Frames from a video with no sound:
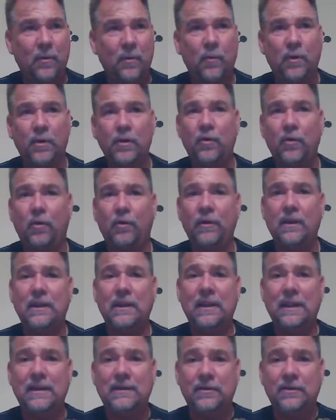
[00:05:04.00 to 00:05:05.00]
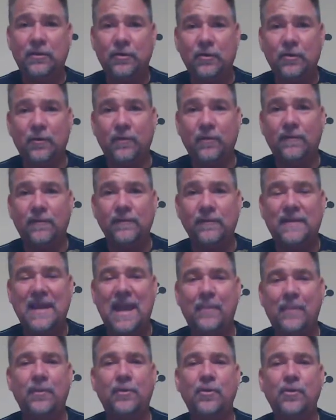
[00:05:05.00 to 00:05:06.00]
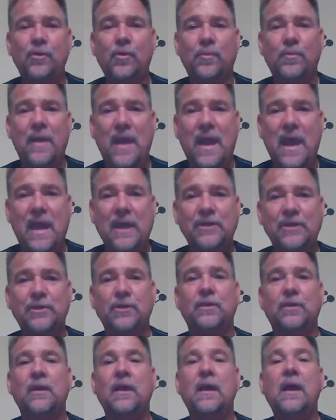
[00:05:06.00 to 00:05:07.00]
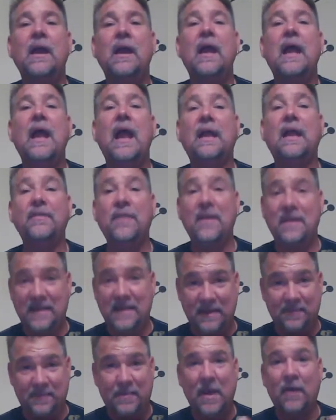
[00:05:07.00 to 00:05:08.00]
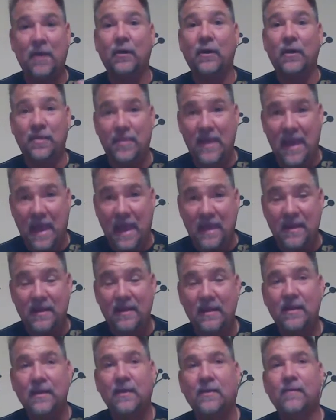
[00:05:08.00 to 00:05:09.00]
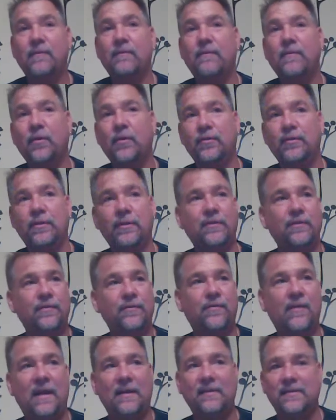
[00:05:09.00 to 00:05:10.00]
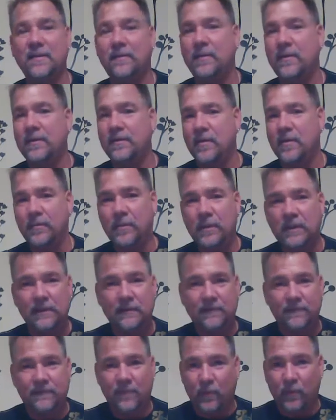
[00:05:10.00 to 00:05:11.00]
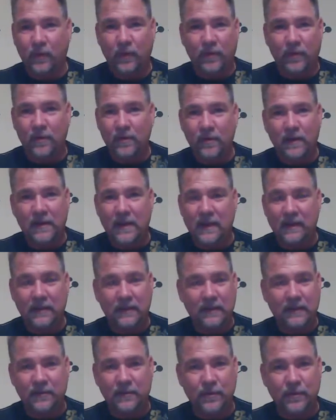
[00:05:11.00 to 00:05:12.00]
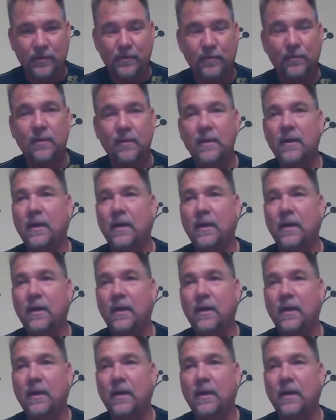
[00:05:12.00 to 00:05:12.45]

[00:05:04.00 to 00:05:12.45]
out what you already like to do, tap into your passion, and then get better at that, versus find something that's completely foreign and alien to you.